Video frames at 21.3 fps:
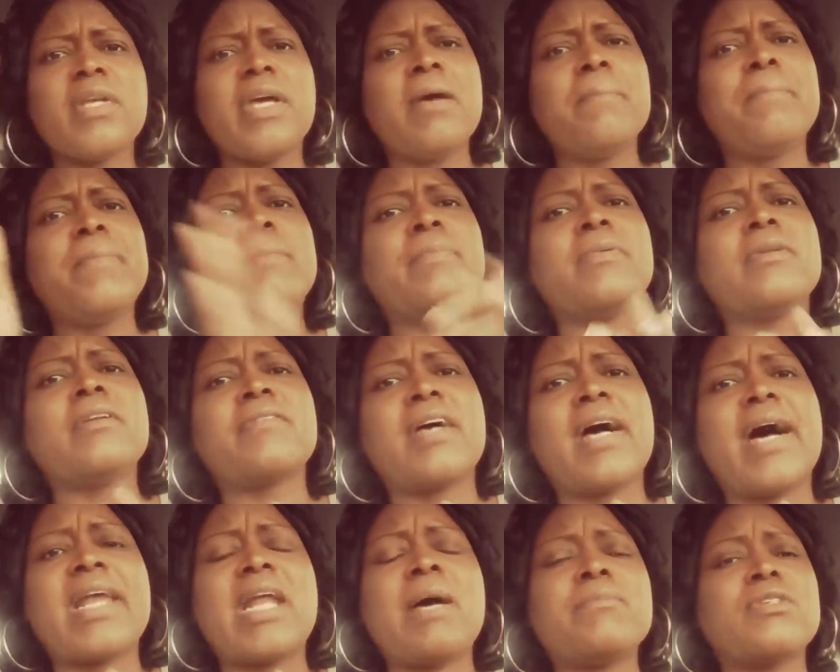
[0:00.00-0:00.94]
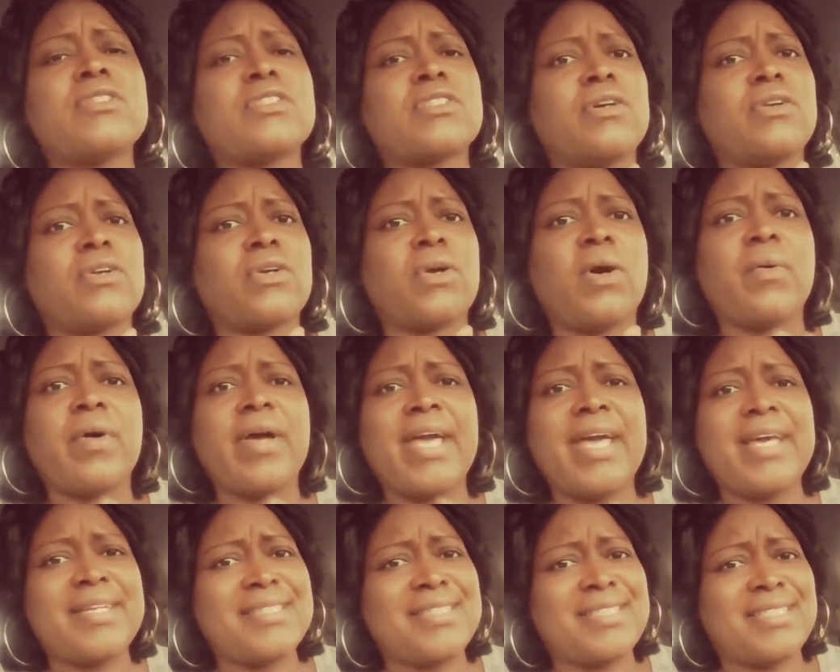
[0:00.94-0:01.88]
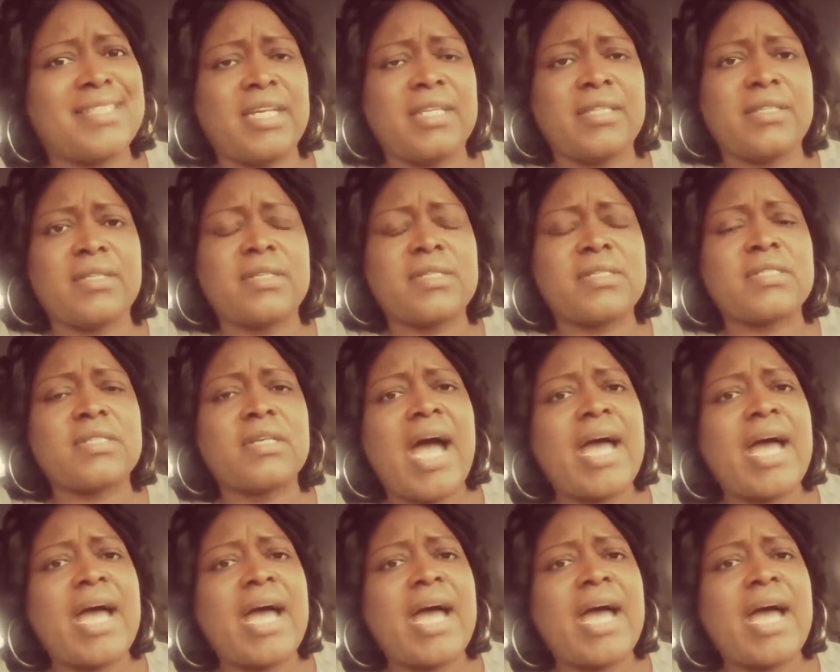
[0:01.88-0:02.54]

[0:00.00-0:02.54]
And, people of God, I'm just going to go ahead and say this.